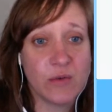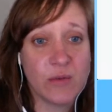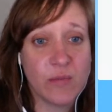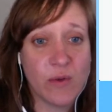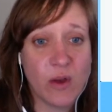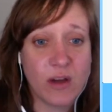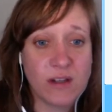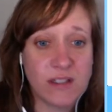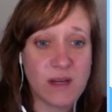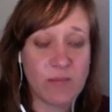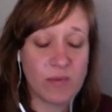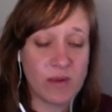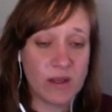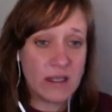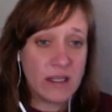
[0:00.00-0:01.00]
the blog
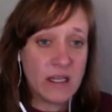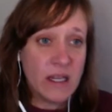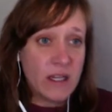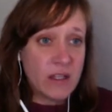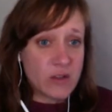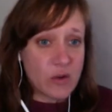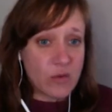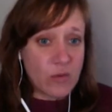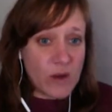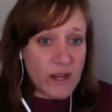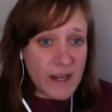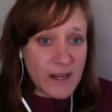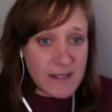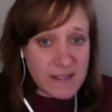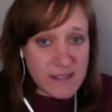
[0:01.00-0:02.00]
template. So what
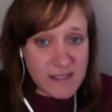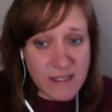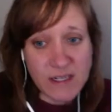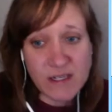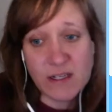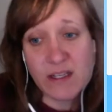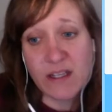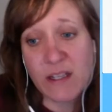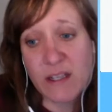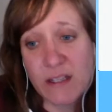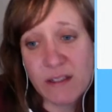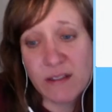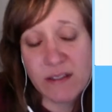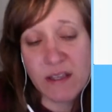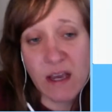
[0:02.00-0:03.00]
I did
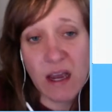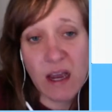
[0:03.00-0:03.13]
is